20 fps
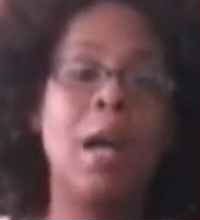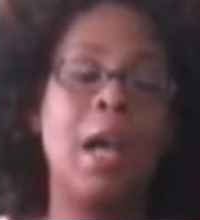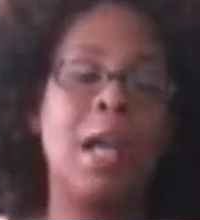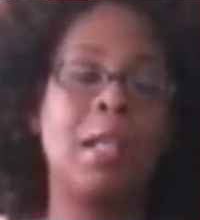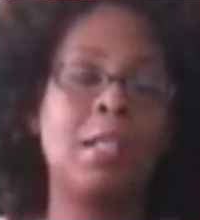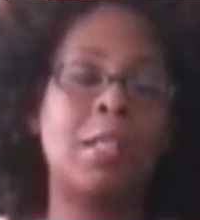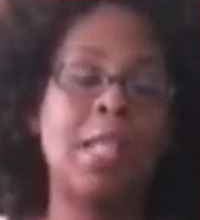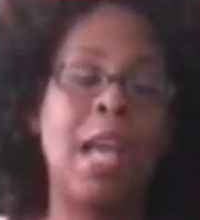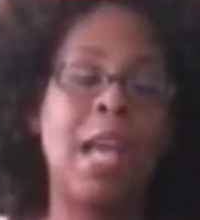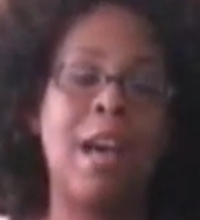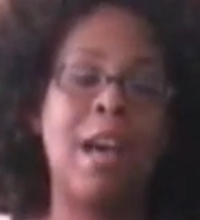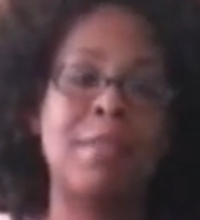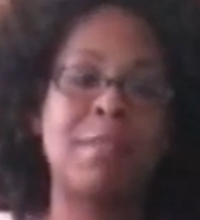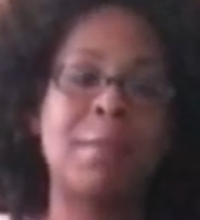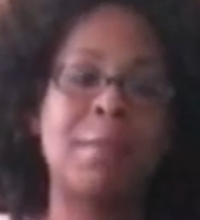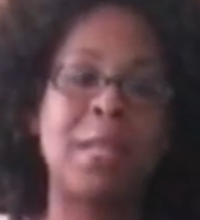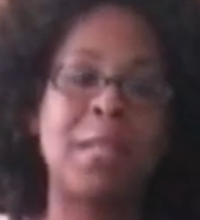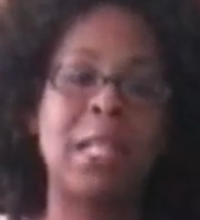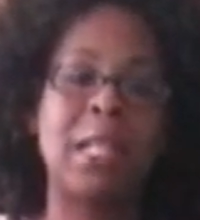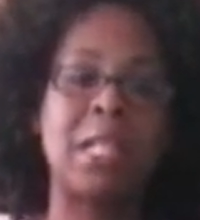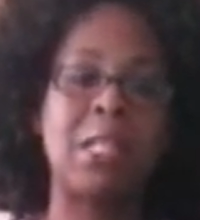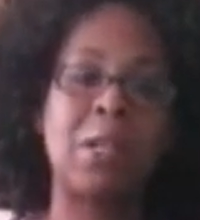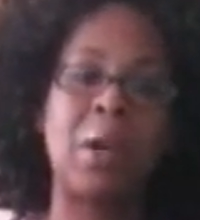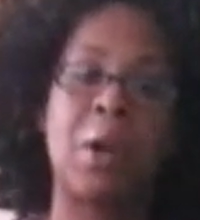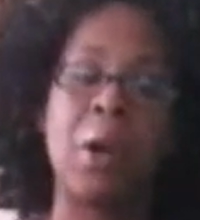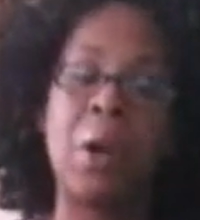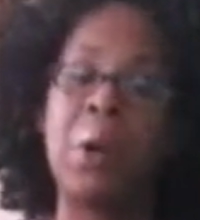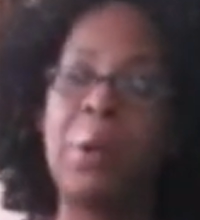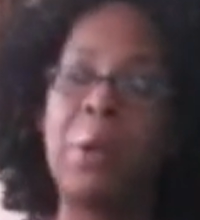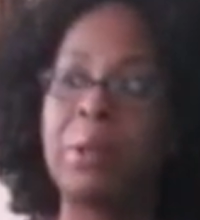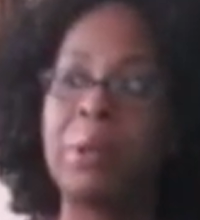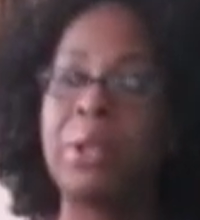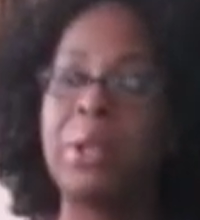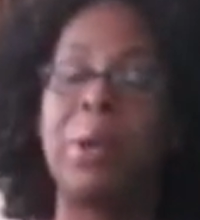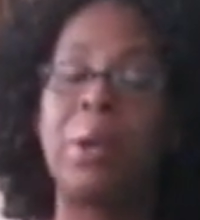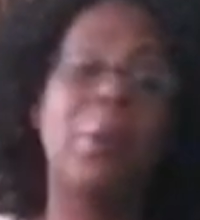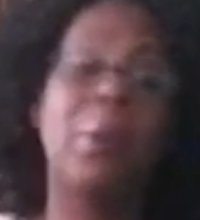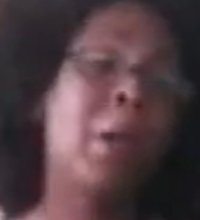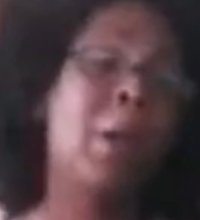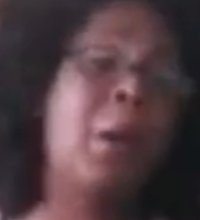and to have something that's our own.
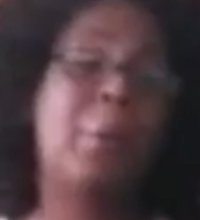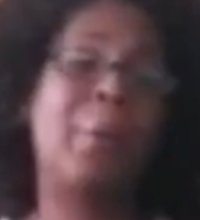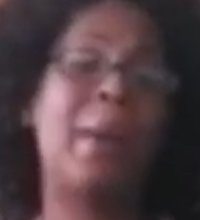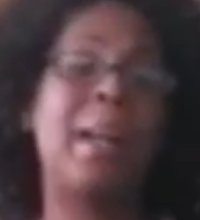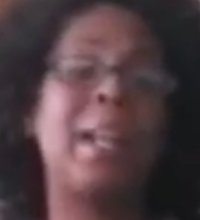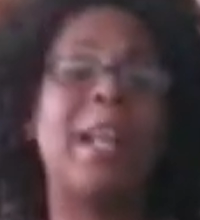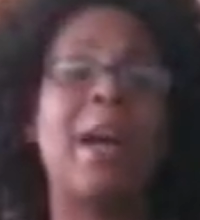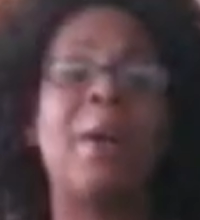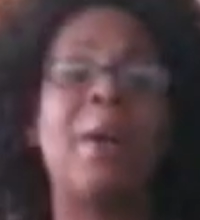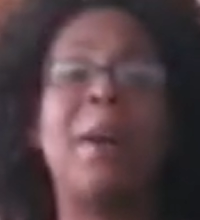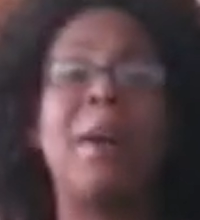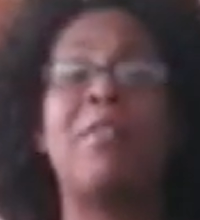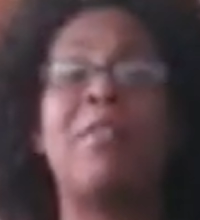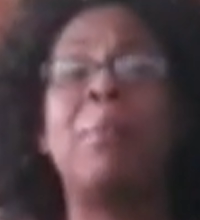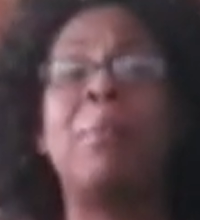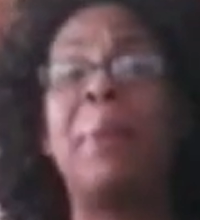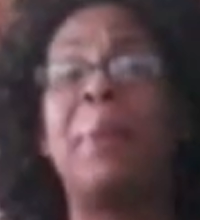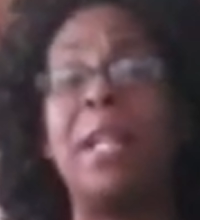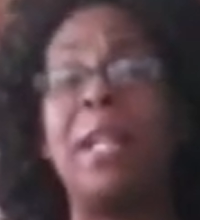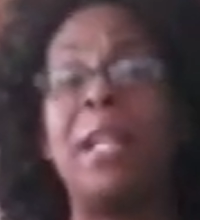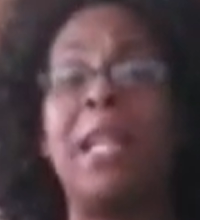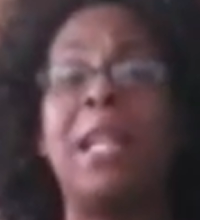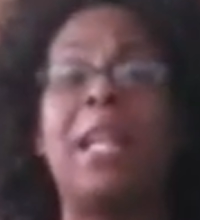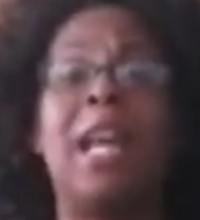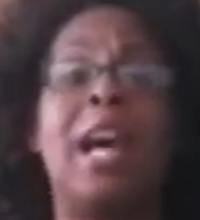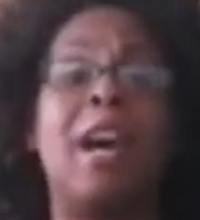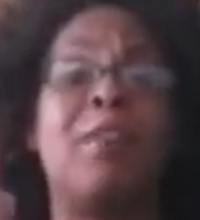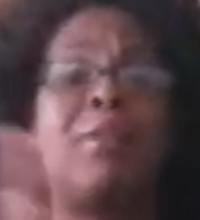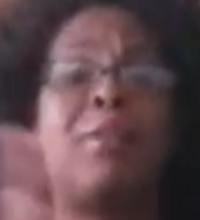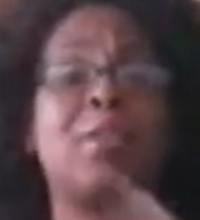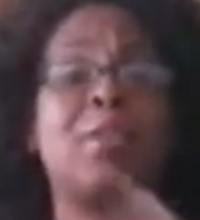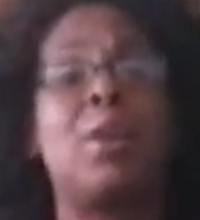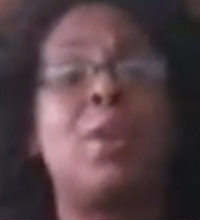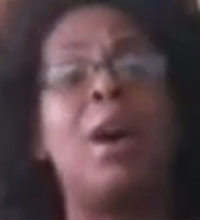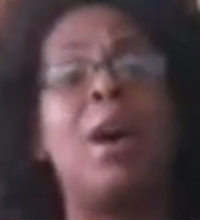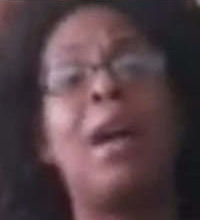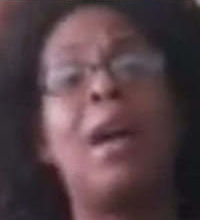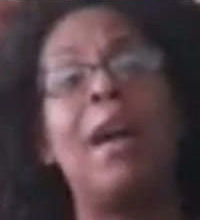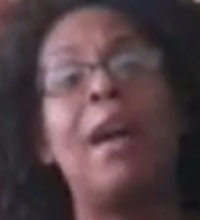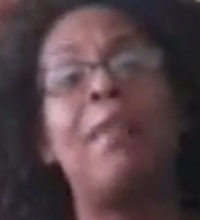Right now I have a bunny, I have a
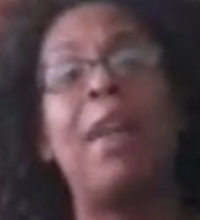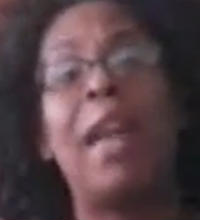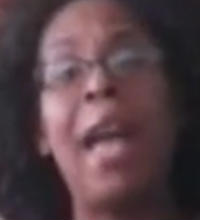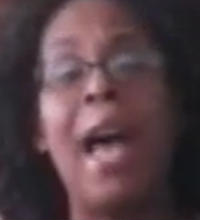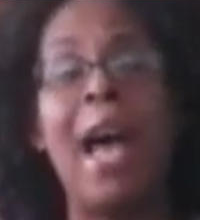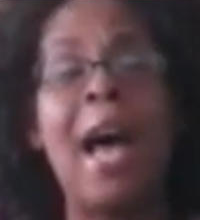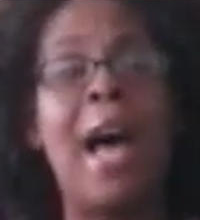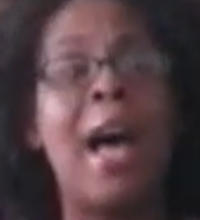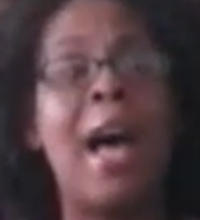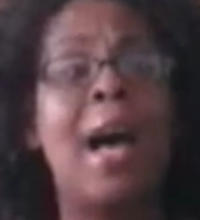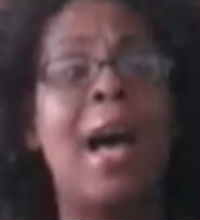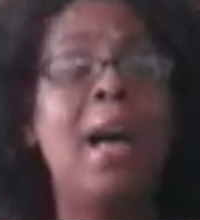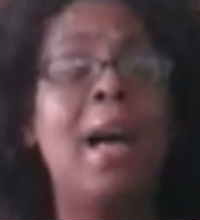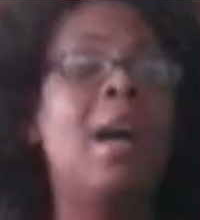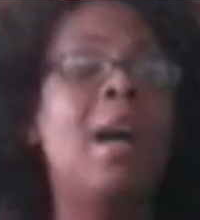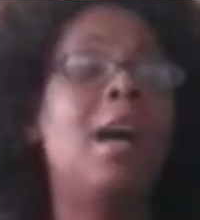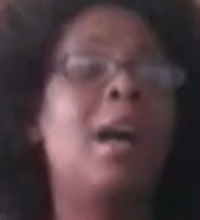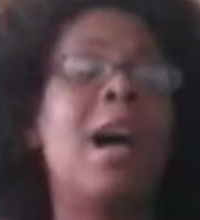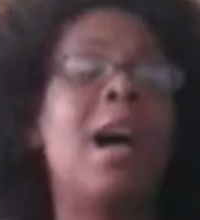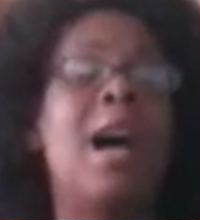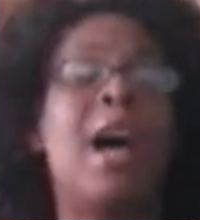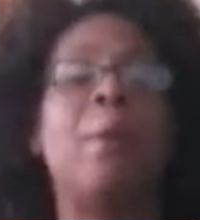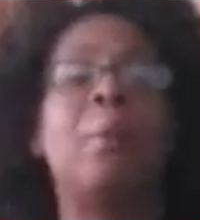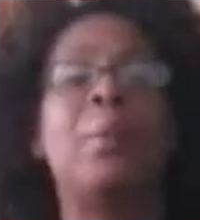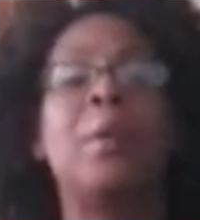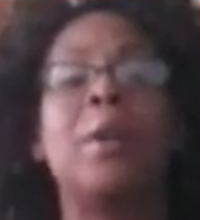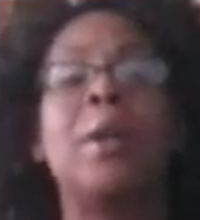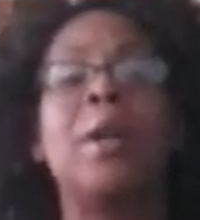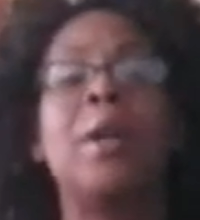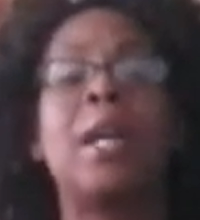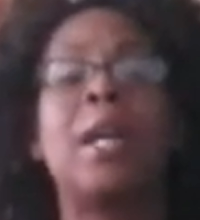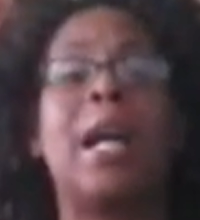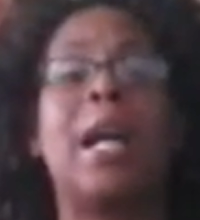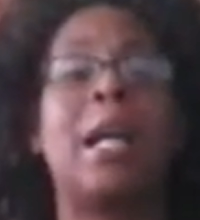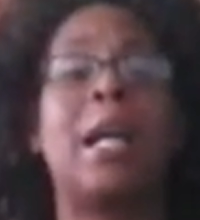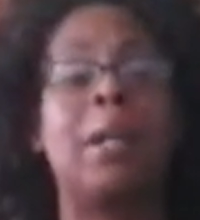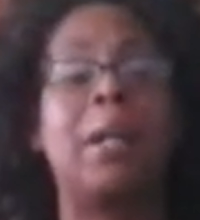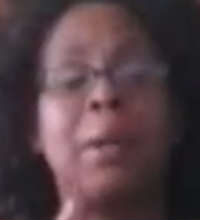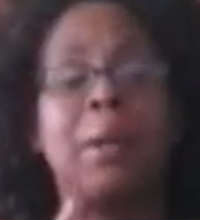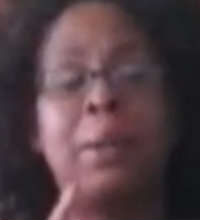dog, I have a cat, I work,
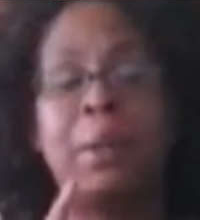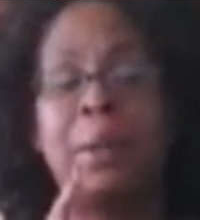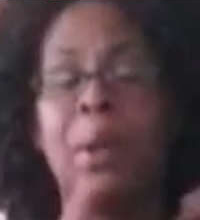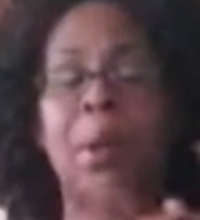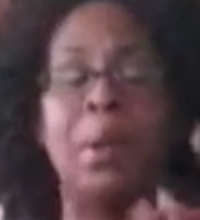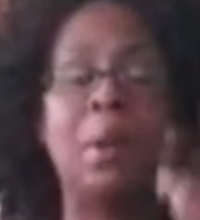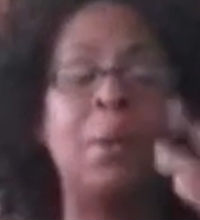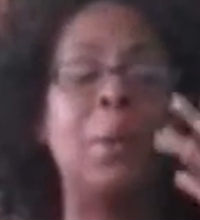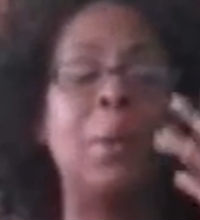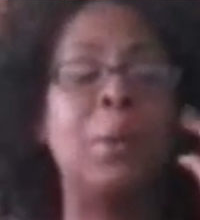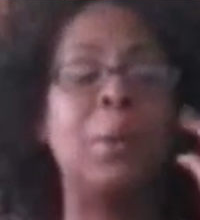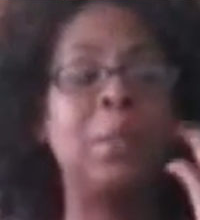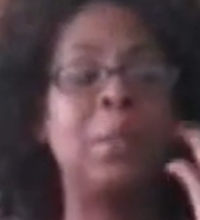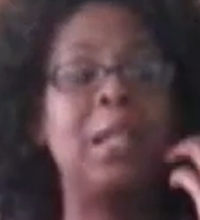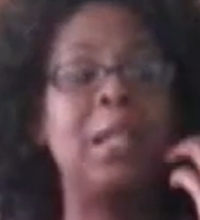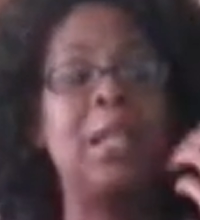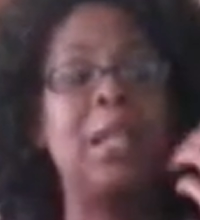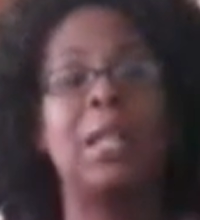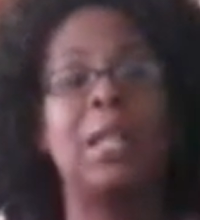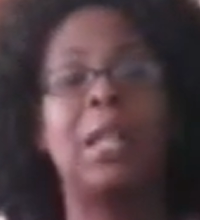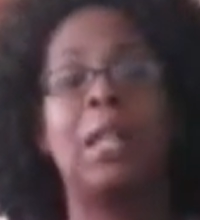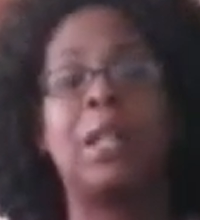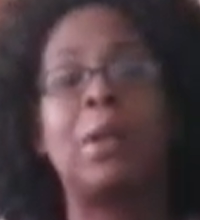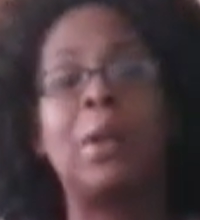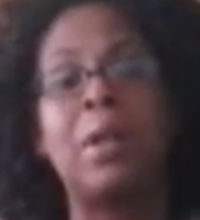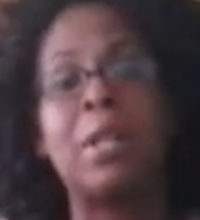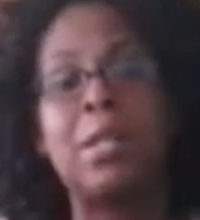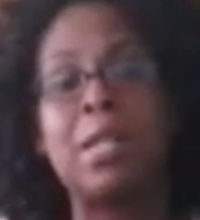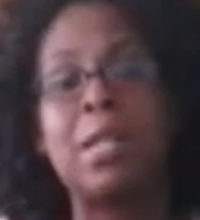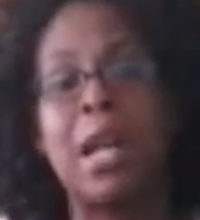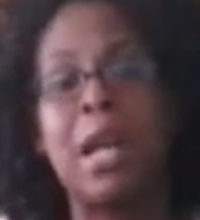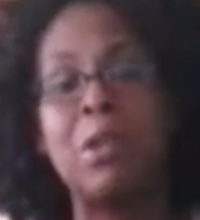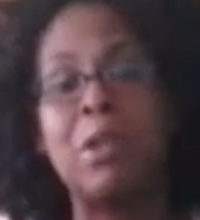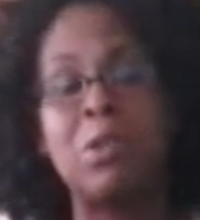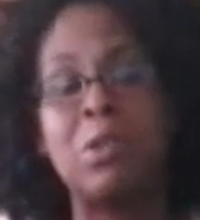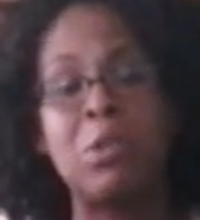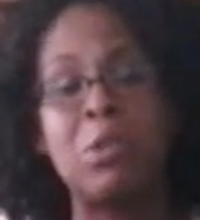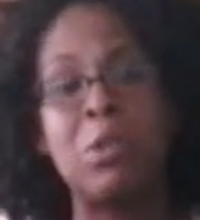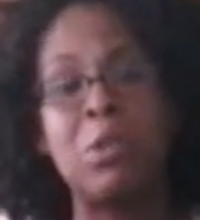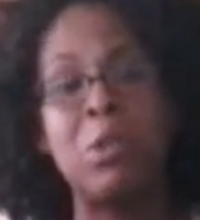I co-lead a Girl
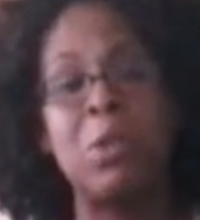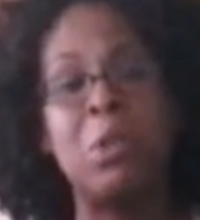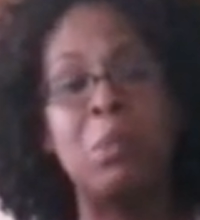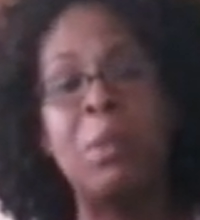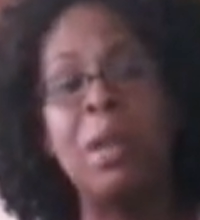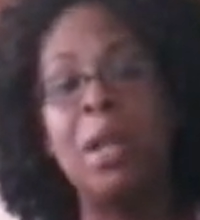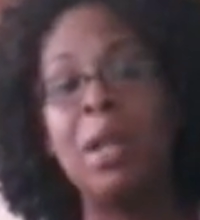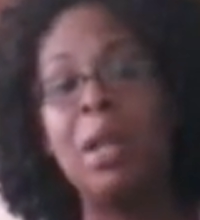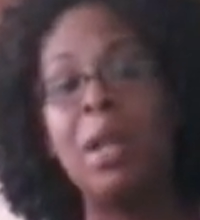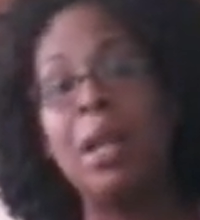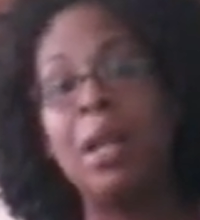Scout troop.